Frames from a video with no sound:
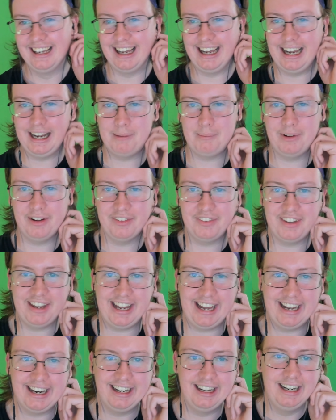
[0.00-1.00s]
How about
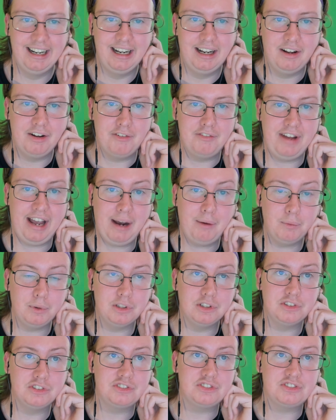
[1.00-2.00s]
that? that
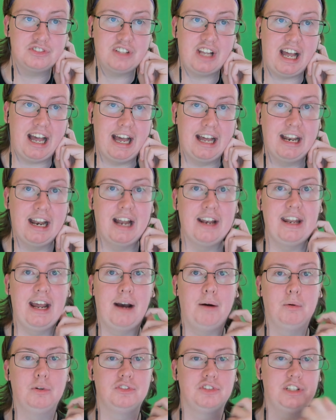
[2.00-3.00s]
was
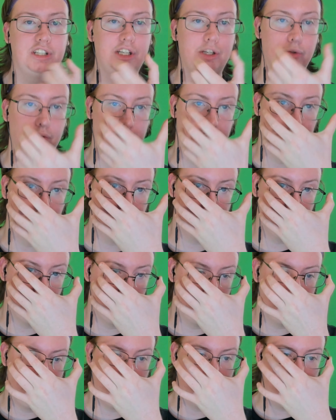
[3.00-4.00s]
that was a cute little
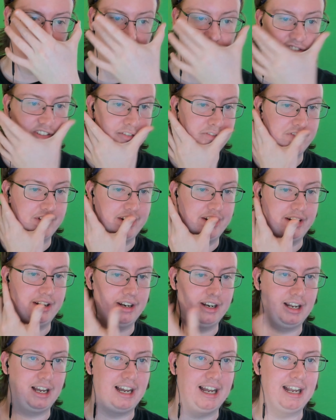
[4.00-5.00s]
show. That that's
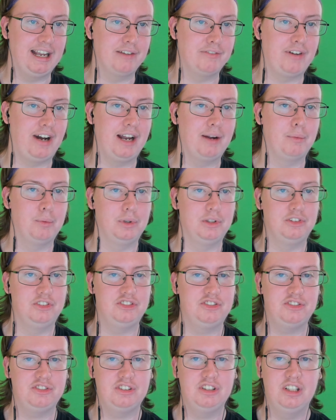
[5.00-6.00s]
something. Uh, if I
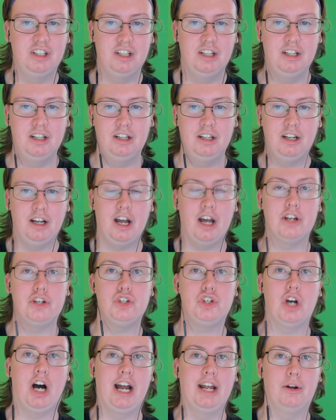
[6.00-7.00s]
was a
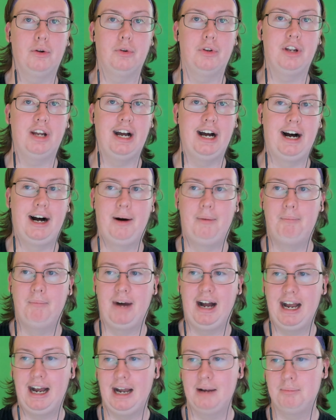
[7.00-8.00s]
child, um,
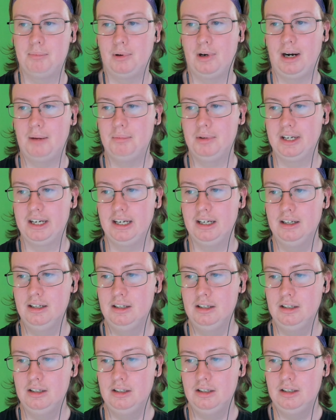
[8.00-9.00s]
I, I probably
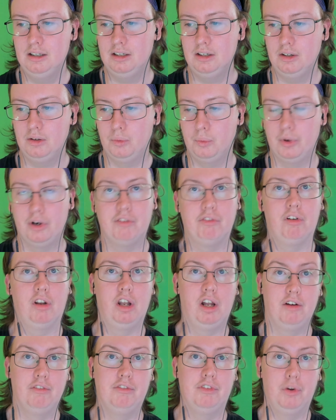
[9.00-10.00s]
would have
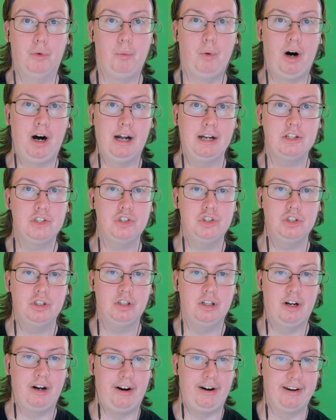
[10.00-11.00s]
loved to watch.
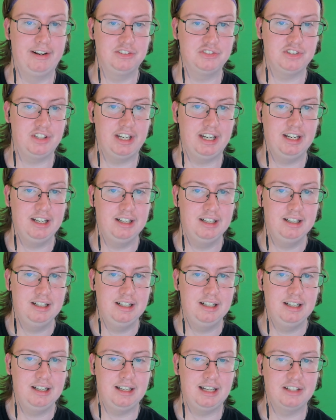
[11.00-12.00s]
Honestly,
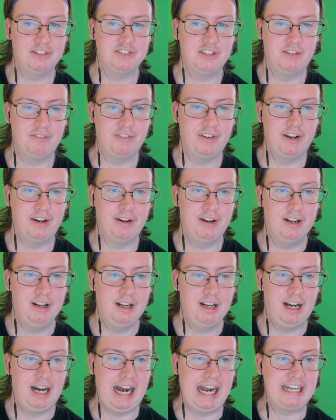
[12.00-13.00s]
that's something.
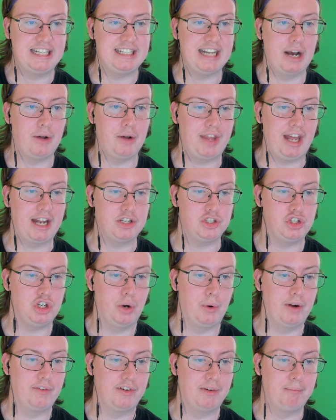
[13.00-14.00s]
I doubt
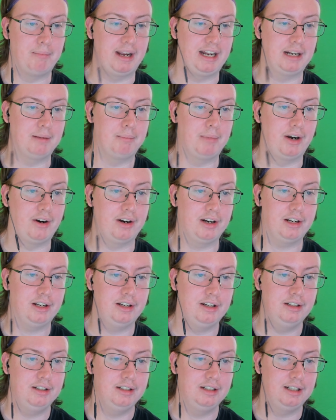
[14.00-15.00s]
show ever made
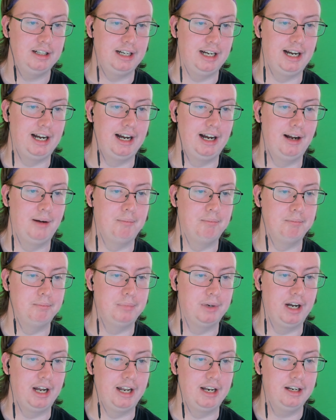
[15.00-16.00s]
America, um,
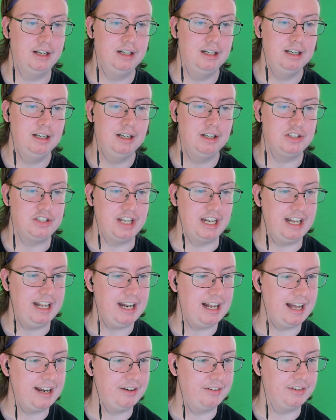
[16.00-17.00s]
but did it?
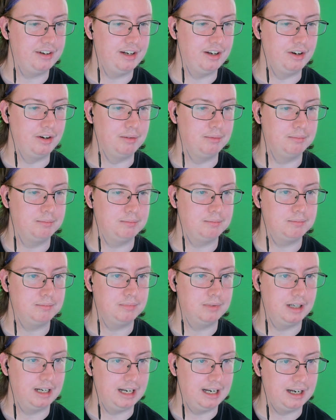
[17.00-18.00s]
I don't know.
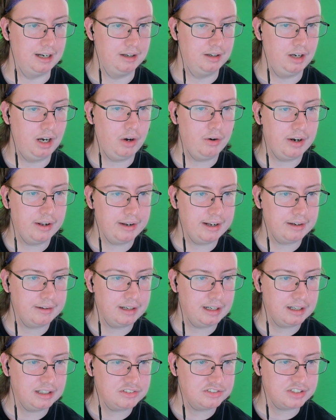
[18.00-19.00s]
Uh, oh
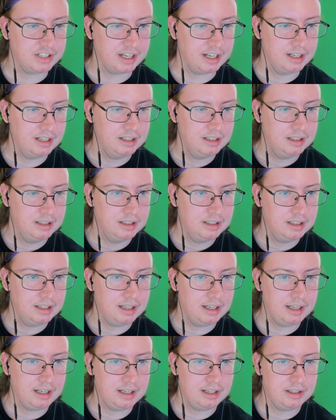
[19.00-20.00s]
no, let's see.
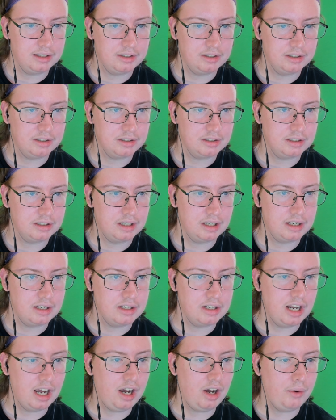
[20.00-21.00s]
Eh,
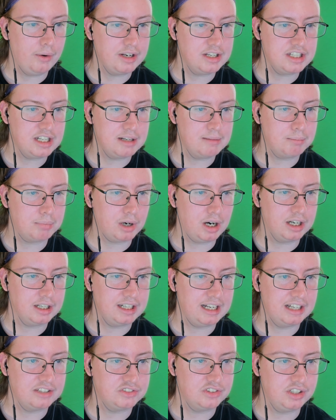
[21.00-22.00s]
no, it didn't
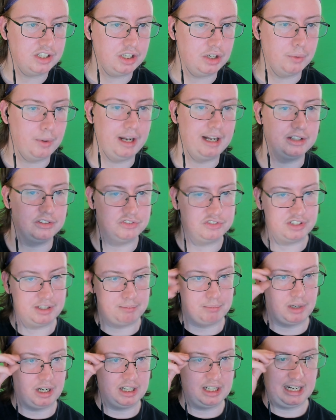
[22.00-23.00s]
broadcast in the US. It
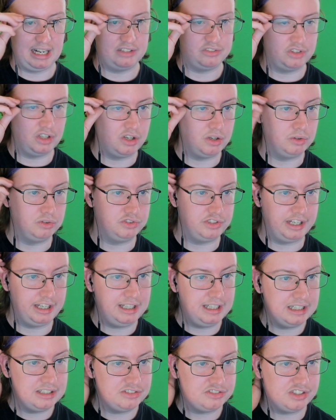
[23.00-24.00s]
broadcast in New
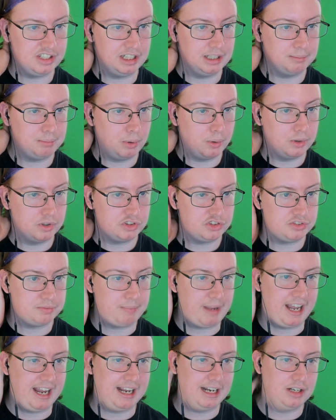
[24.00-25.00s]
Zealand, Singapore,
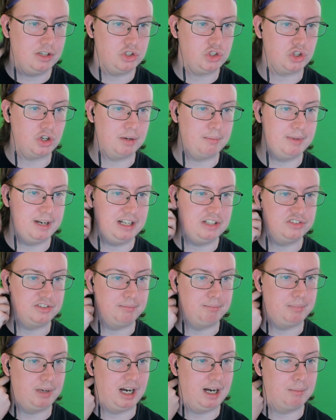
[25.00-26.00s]
Spain, Germany,
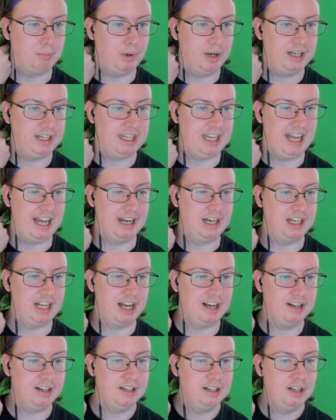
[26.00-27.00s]
Zimbabwe,
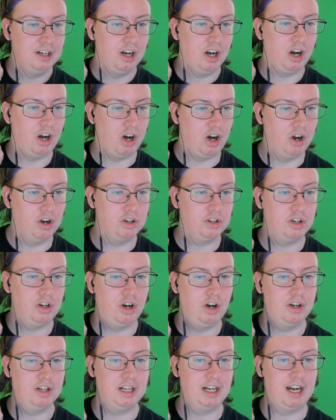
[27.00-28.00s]
Kenya, Hong
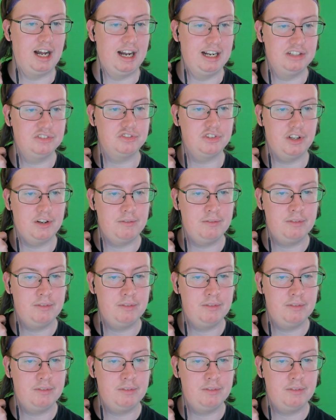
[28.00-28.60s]
Kong, and Iceland.